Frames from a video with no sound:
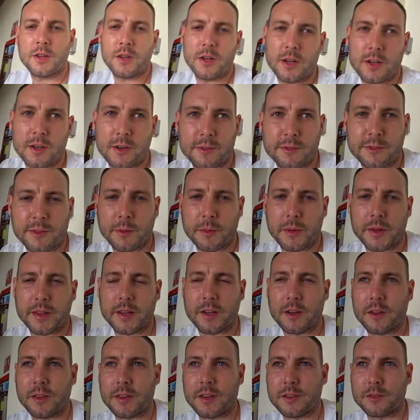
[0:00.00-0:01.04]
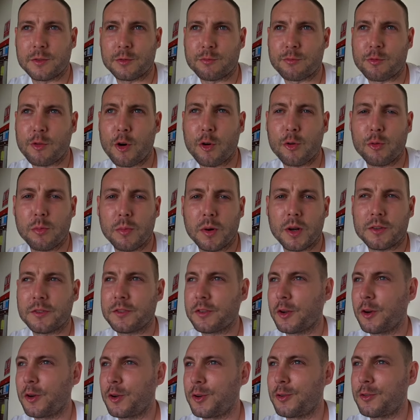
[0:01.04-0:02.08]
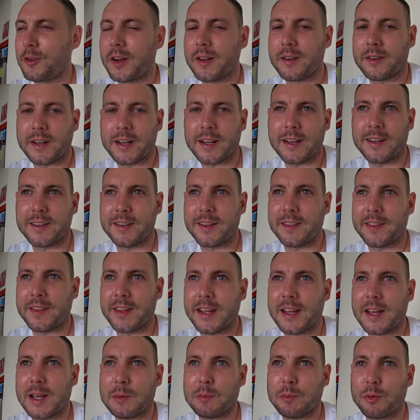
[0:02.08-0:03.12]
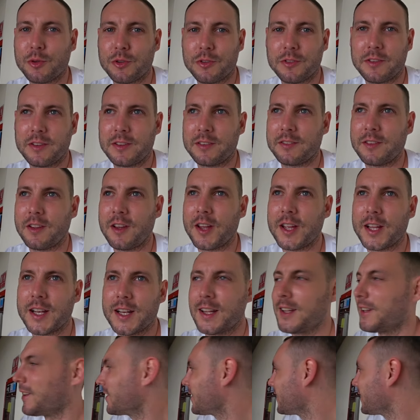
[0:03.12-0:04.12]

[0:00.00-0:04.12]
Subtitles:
I love the way they got these robots going around cleaning the airports in Thailand.